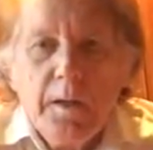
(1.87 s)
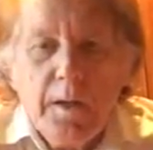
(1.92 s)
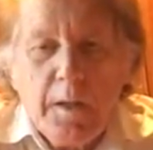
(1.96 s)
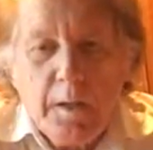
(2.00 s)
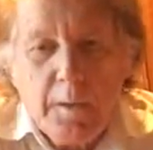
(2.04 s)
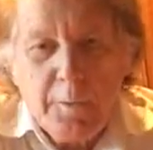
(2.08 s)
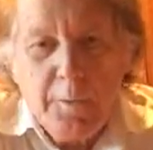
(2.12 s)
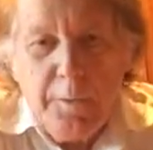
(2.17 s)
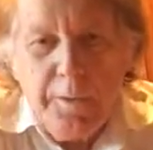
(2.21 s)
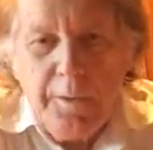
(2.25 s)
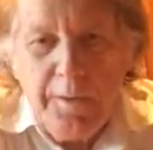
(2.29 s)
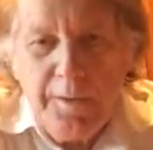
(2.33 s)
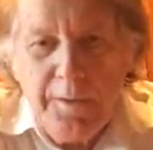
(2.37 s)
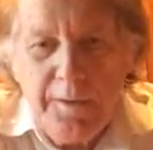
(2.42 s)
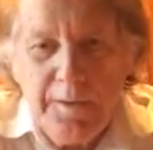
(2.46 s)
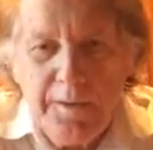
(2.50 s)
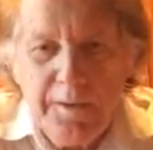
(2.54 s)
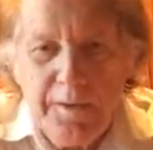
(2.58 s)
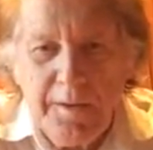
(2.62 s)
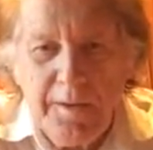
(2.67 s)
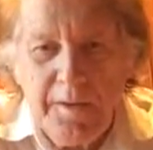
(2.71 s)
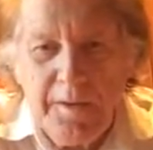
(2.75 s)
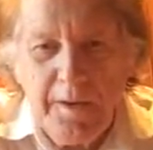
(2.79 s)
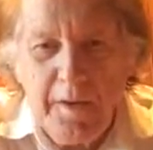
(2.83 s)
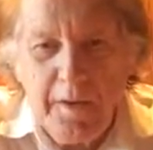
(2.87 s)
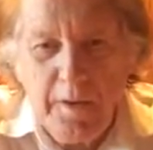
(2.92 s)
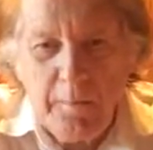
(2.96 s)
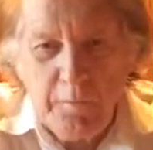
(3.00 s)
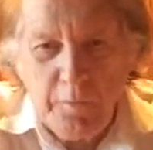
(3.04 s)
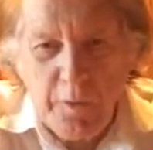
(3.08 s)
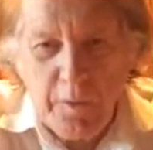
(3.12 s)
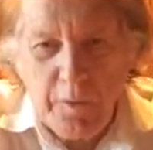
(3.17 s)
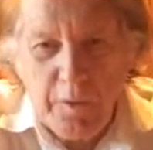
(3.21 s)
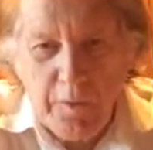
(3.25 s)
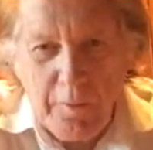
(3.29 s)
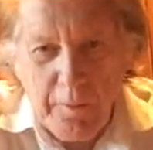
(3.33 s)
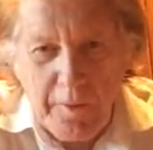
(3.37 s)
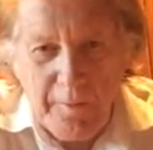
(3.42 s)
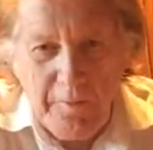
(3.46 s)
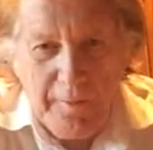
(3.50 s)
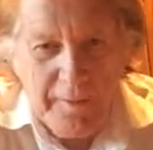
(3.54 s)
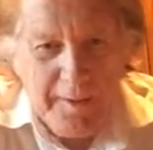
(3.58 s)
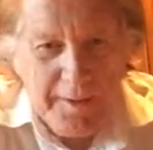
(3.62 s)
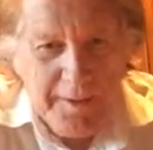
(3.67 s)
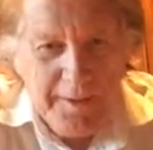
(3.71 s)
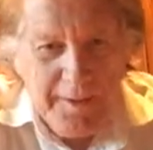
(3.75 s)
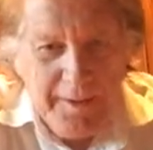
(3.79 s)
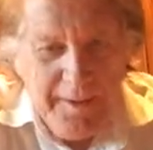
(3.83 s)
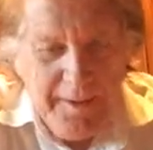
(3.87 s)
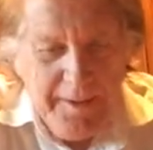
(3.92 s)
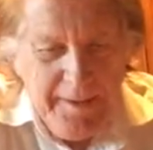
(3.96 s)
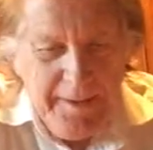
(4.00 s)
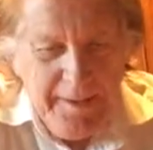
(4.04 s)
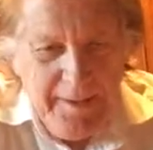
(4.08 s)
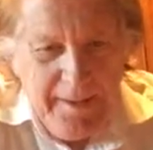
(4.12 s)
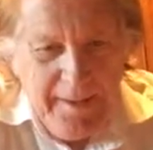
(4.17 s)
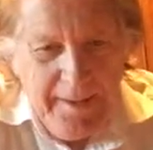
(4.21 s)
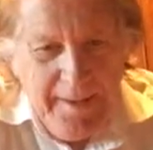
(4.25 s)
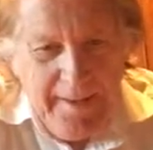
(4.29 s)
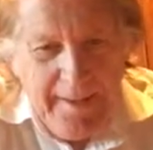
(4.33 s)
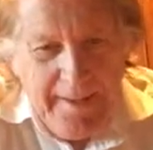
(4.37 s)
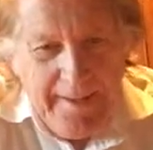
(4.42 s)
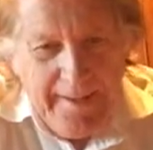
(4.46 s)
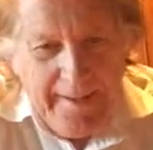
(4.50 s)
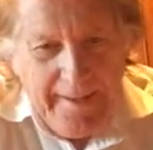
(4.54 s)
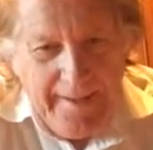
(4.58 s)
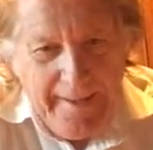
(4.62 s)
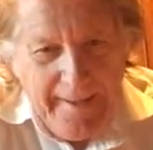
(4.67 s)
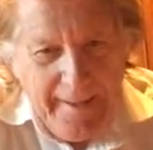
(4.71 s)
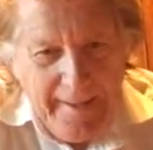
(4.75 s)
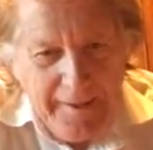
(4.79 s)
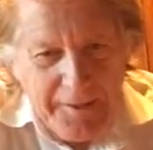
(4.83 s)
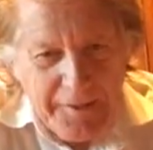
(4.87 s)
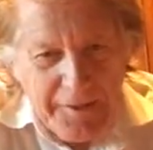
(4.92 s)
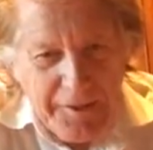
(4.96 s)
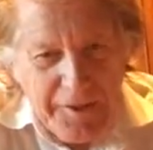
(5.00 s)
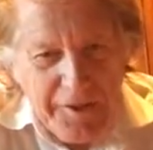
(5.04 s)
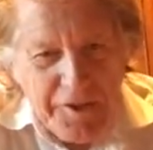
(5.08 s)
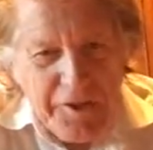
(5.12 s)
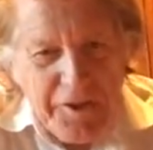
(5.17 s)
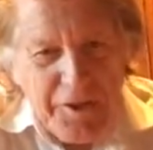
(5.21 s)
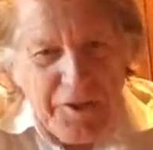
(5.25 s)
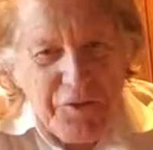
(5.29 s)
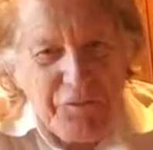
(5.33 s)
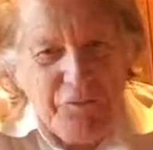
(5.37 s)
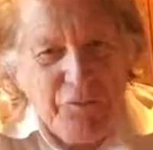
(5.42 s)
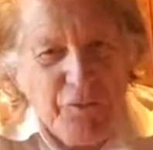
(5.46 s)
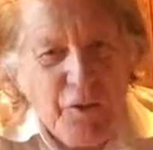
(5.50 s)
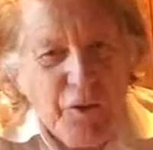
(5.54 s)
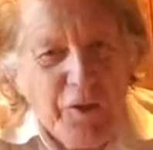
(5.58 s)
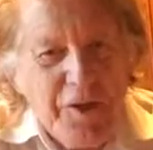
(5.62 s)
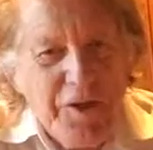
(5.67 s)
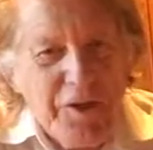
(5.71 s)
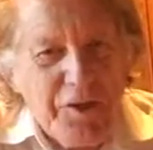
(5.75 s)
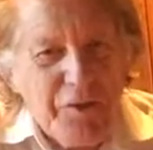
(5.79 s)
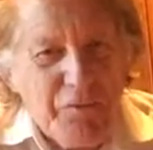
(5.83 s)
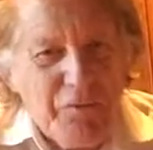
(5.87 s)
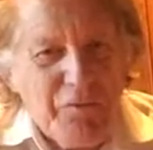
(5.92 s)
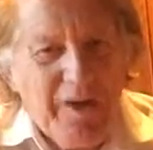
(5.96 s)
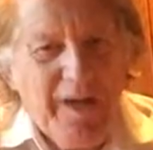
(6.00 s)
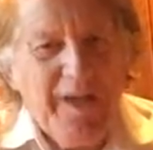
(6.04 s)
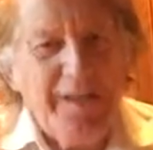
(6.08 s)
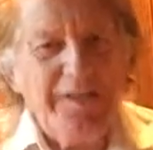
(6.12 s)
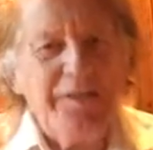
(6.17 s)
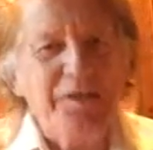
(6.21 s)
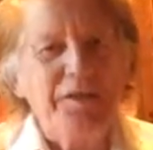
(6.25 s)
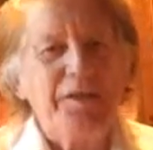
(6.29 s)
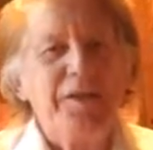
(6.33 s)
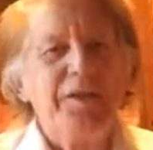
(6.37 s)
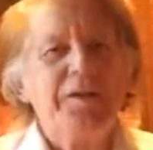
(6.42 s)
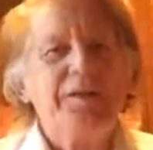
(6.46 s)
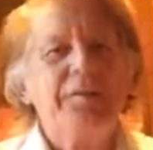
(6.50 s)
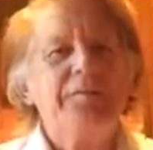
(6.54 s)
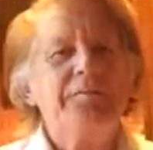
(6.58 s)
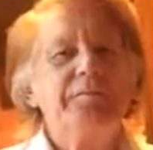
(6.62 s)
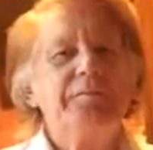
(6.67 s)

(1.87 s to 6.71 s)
Hello, I'm Roy Whiffin, and this is Roy's Rant